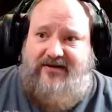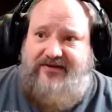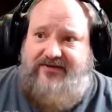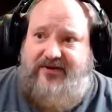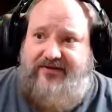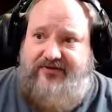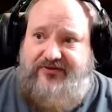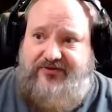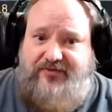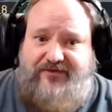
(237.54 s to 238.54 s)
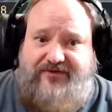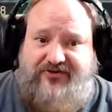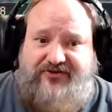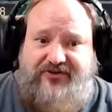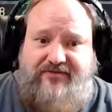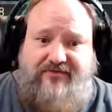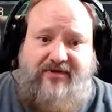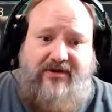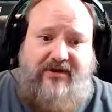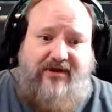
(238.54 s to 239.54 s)
start as soon as you put a fish in.
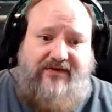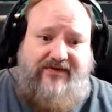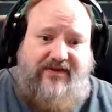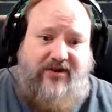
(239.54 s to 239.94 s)
Say they